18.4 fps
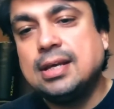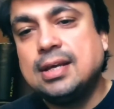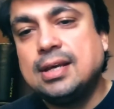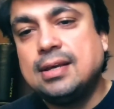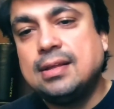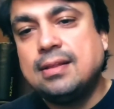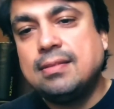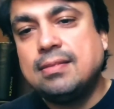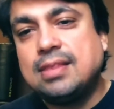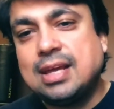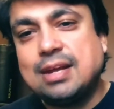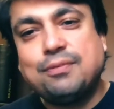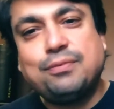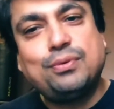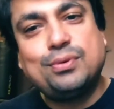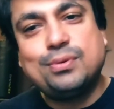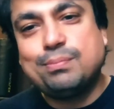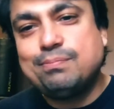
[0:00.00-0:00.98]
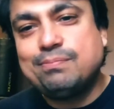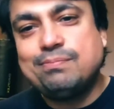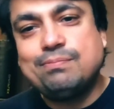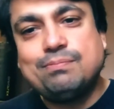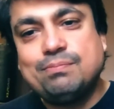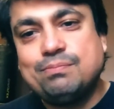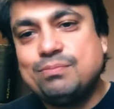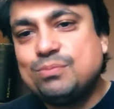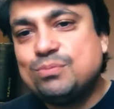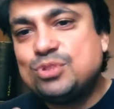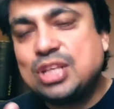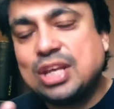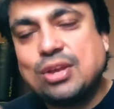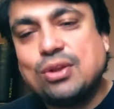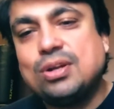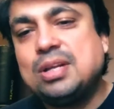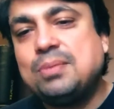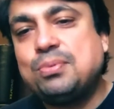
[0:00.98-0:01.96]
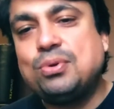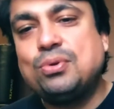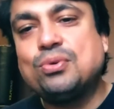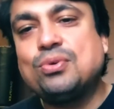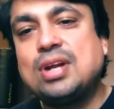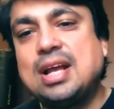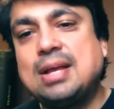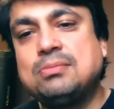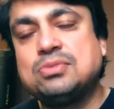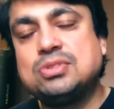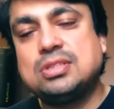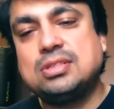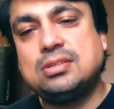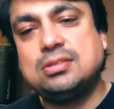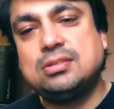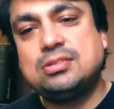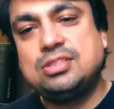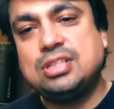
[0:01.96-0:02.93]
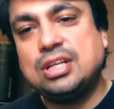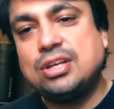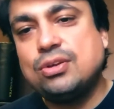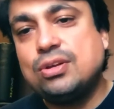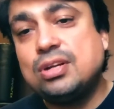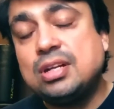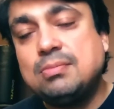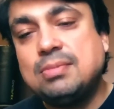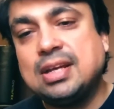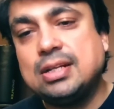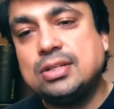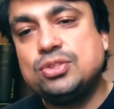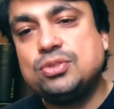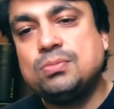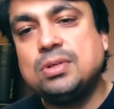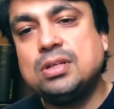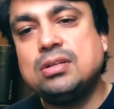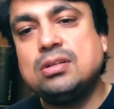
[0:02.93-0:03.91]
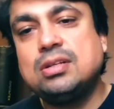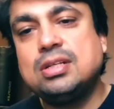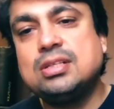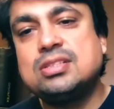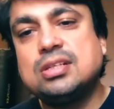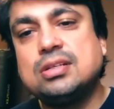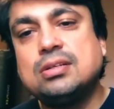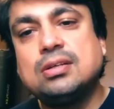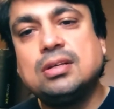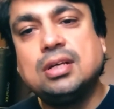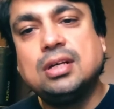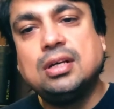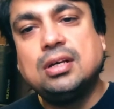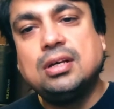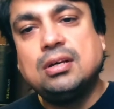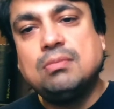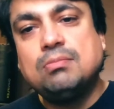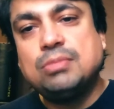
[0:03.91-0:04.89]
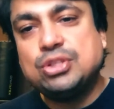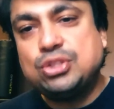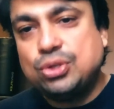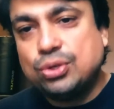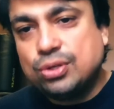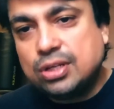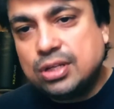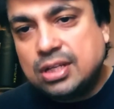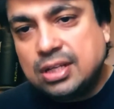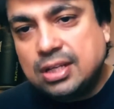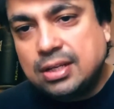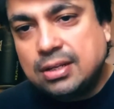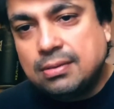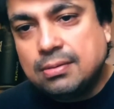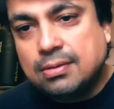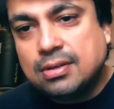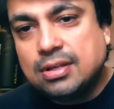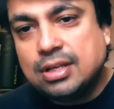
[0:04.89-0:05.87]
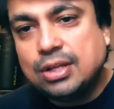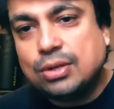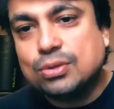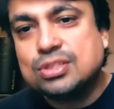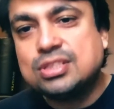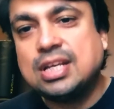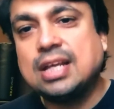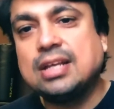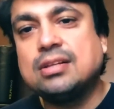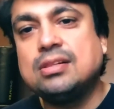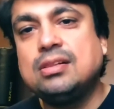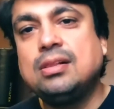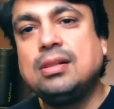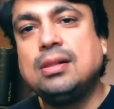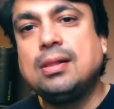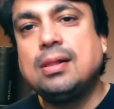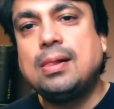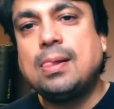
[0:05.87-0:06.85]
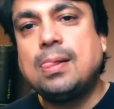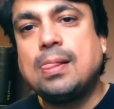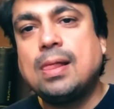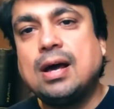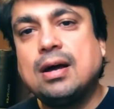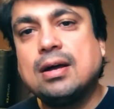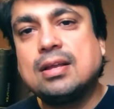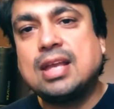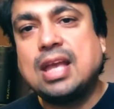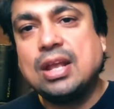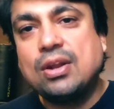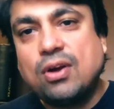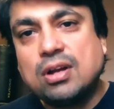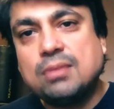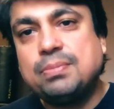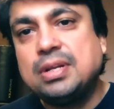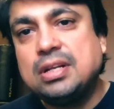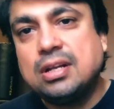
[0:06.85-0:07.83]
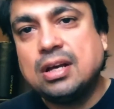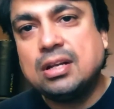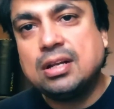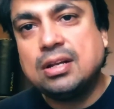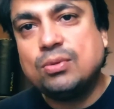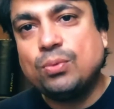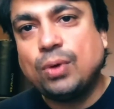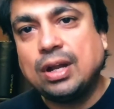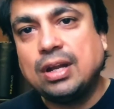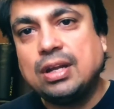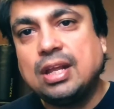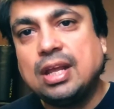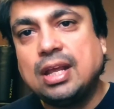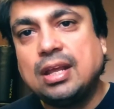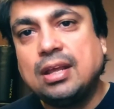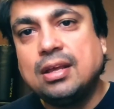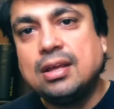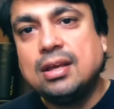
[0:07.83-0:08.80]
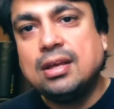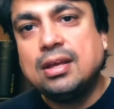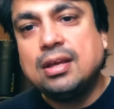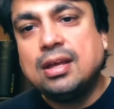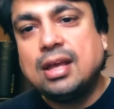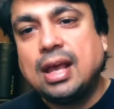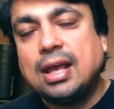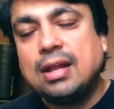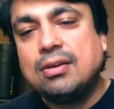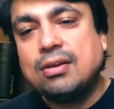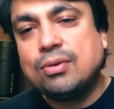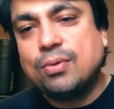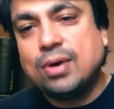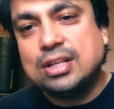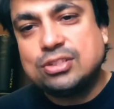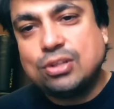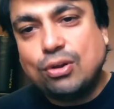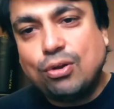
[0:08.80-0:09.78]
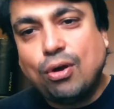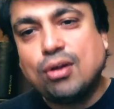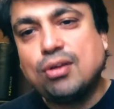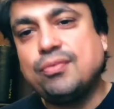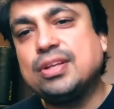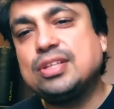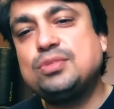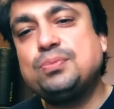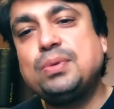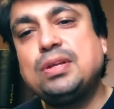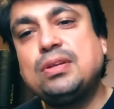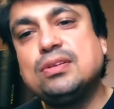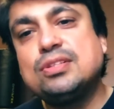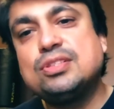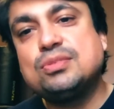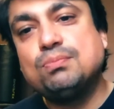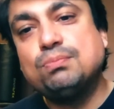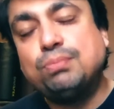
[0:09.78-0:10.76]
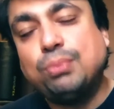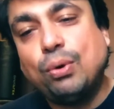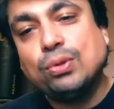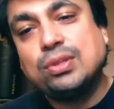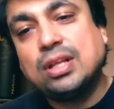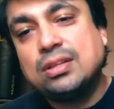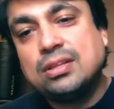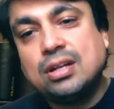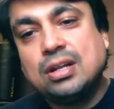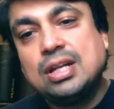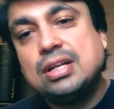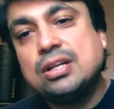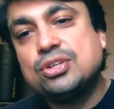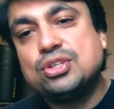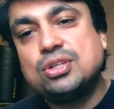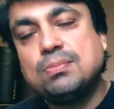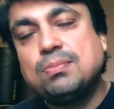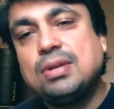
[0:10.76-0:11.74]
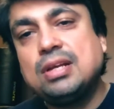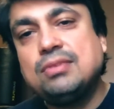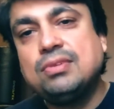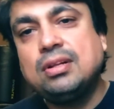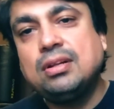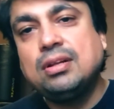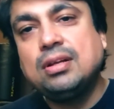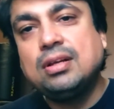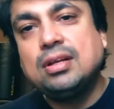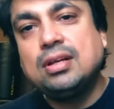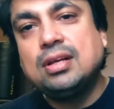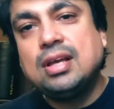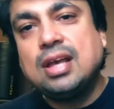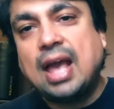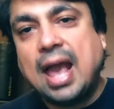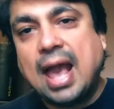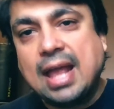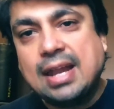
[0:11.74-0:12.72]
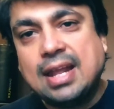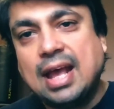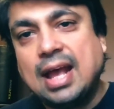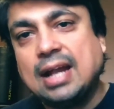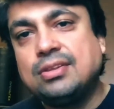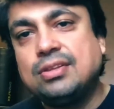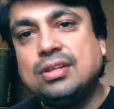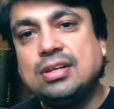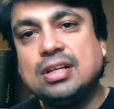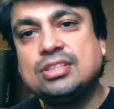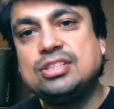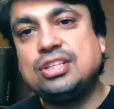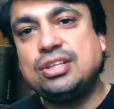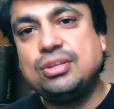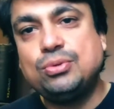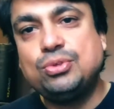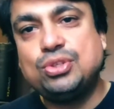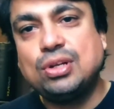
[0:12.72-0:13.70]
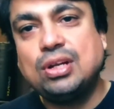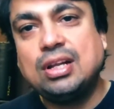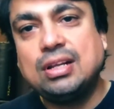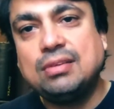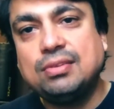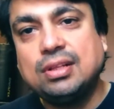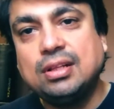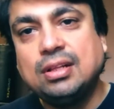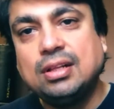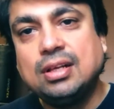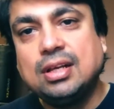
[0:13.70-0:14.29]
Therefore, security programs, security management is a maturity cycle, cannot be done in one day, and requires a lot of experience both at the leadership level and at the execution level.